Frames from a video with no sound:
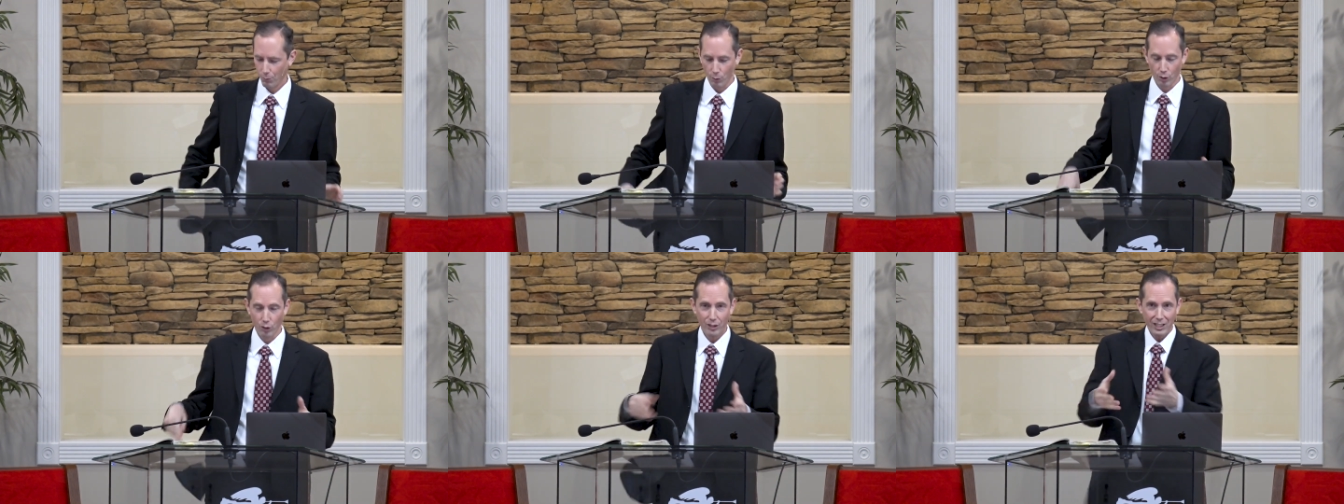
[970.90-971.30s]

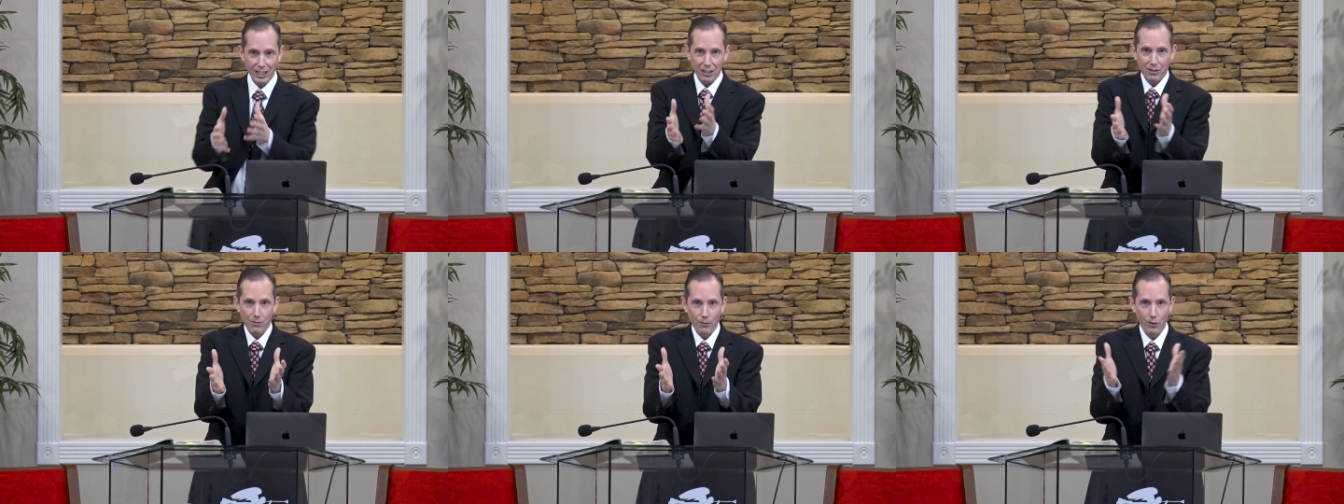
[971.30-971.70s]
We're
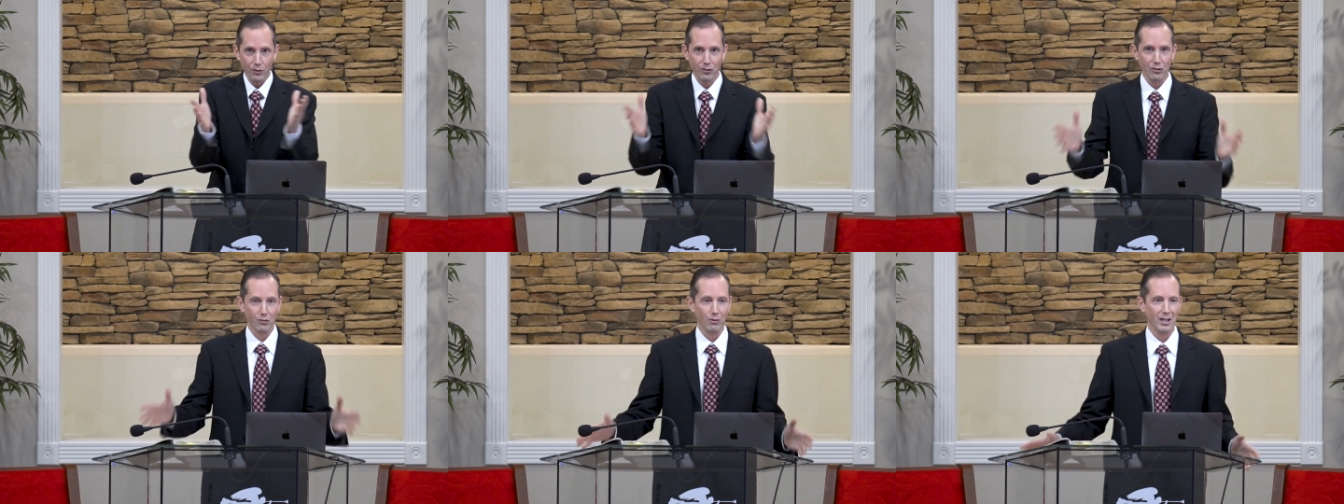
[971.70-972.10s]
looking at the
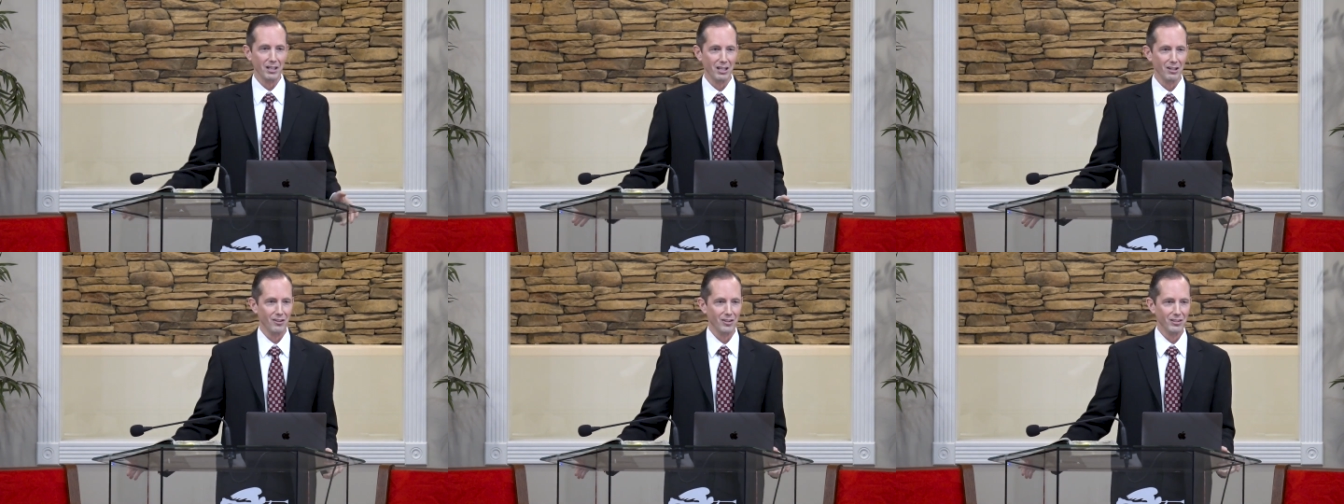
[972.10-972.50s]
verses
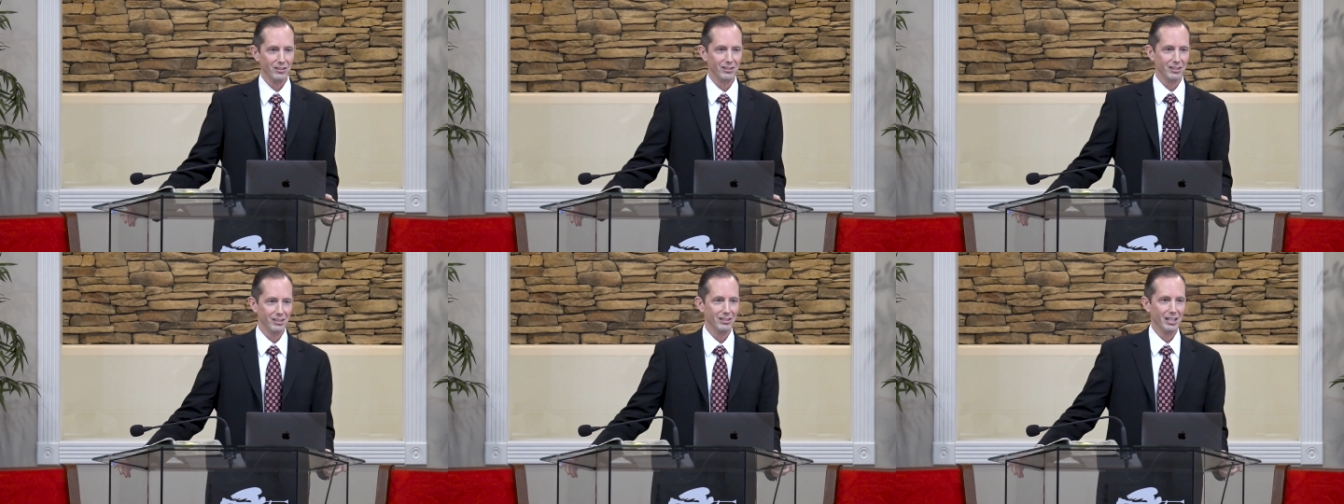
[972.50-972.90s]
right here
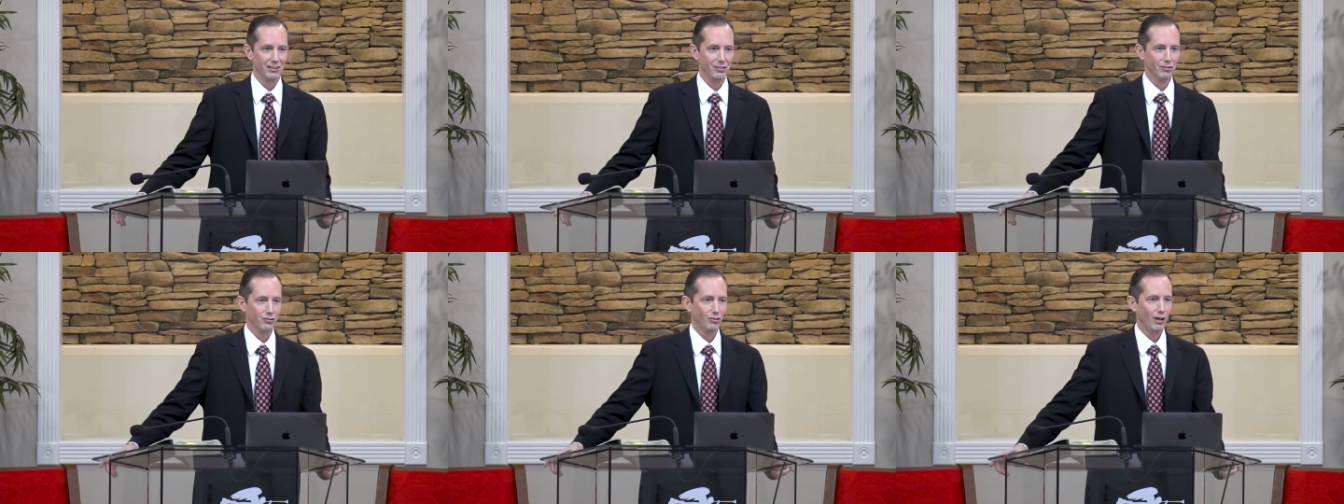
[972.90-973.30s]

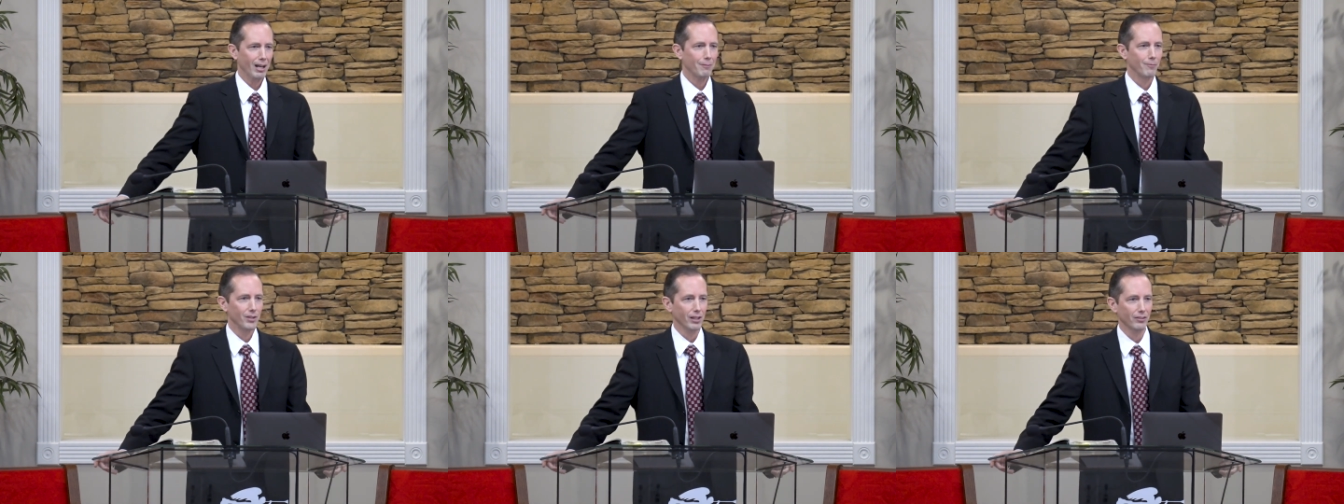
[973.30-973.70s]
that
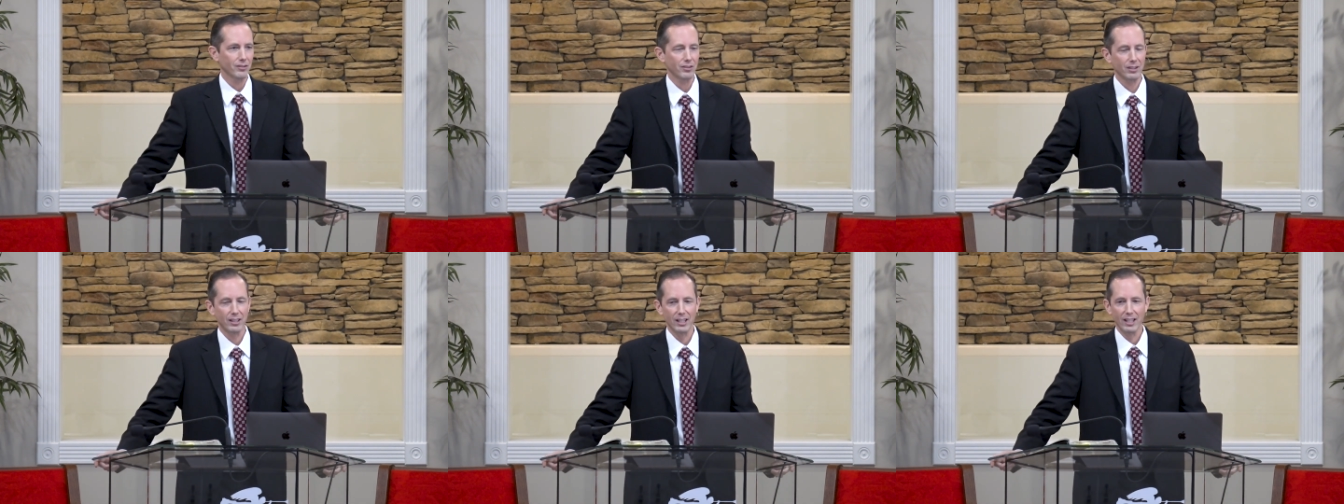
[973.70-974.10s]
describe
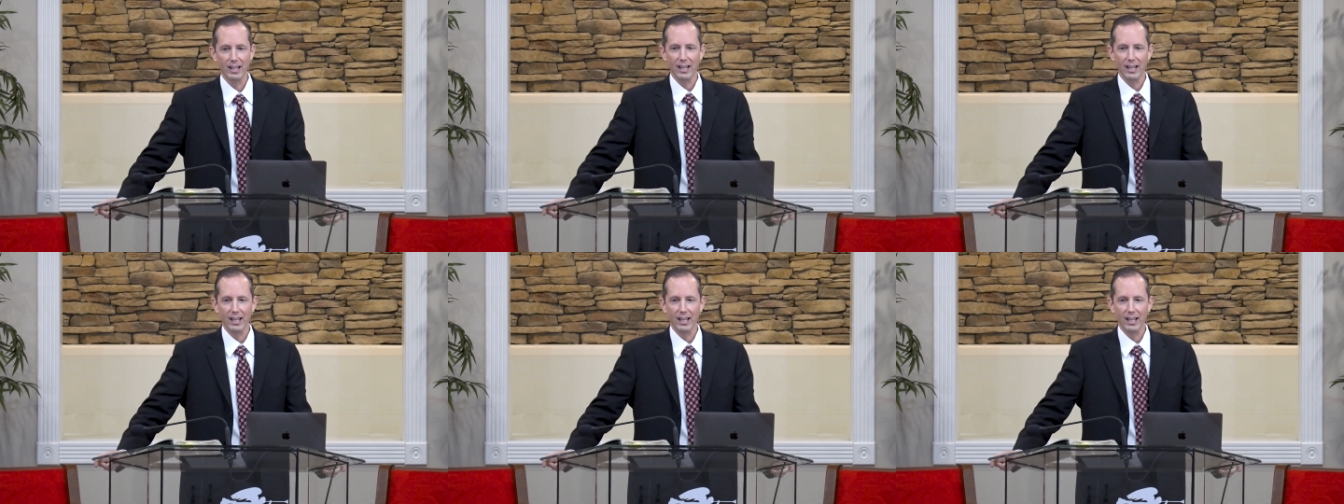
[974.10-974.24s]
this.